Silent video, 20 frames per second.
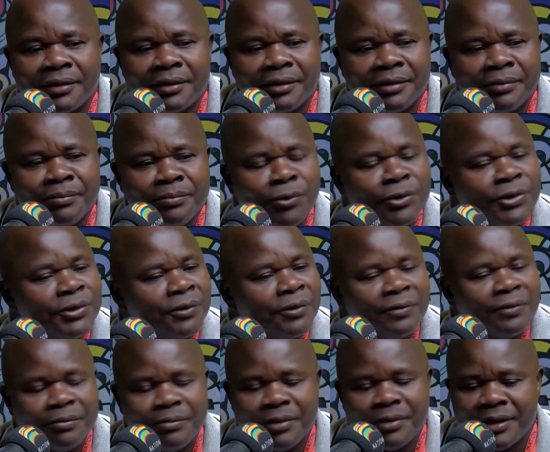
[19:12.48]
most
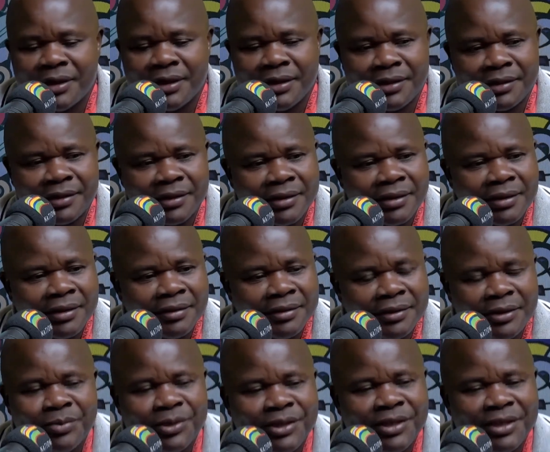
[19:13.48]
of the buildings in the
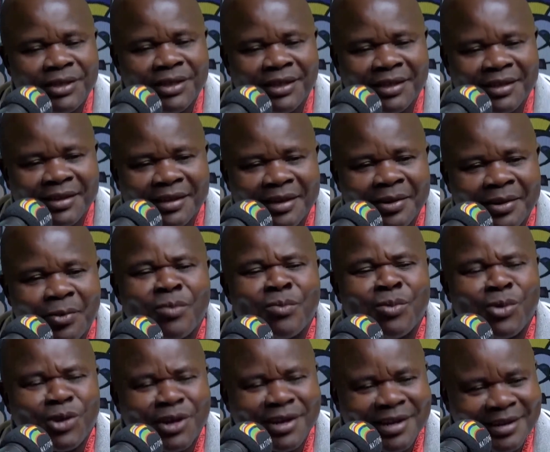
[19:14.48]
CBD, at one
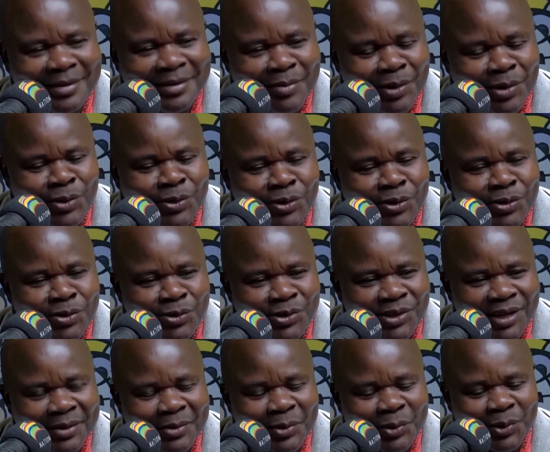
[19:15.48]
point they belonged to
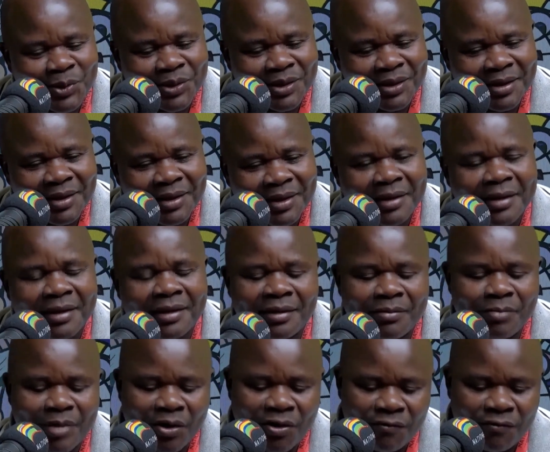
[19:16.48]
Saccos. Yeah.
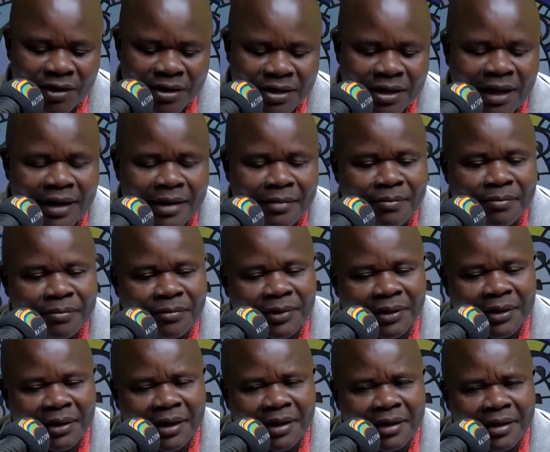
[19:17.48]
But over time,
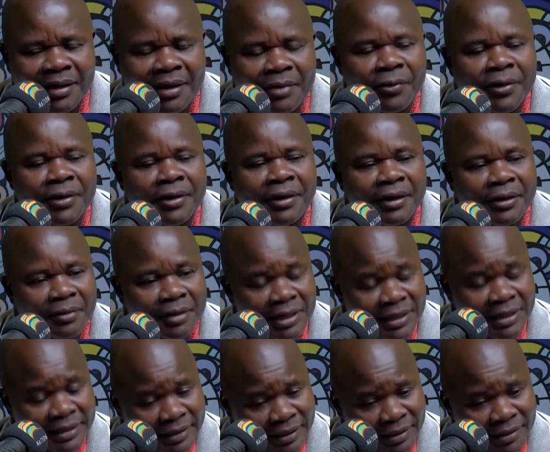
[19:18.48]
and then when the
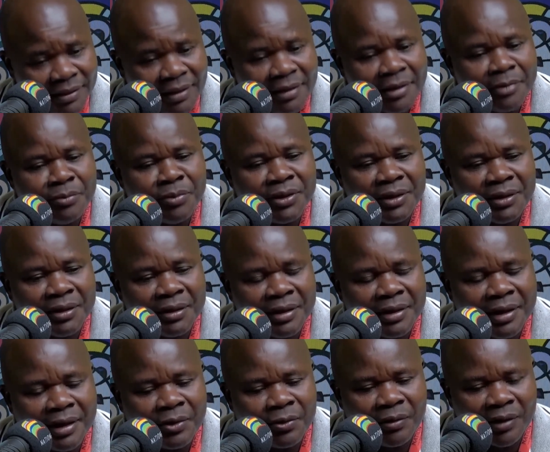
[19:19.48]
regulations came in
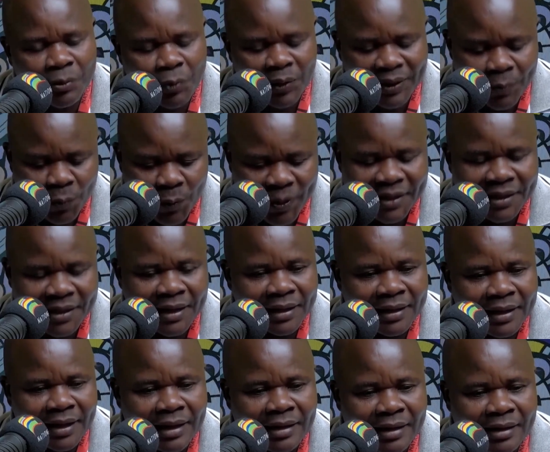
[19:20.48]
that were quite
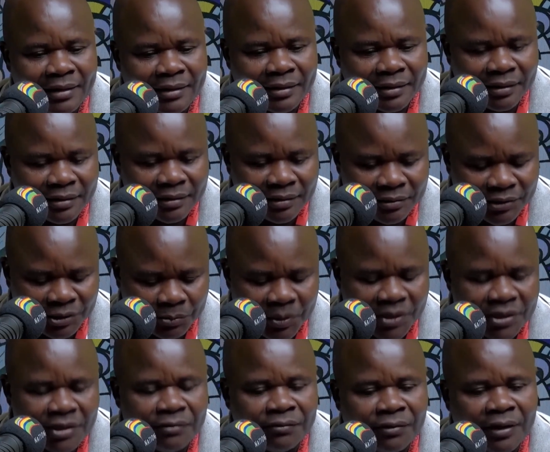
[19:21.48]
clear and
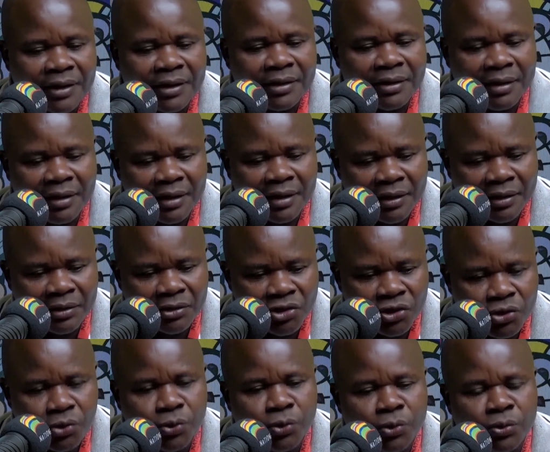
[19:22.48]
specified,
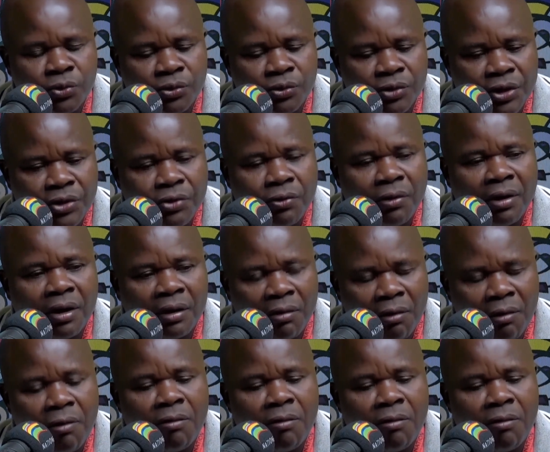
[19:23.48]
do your core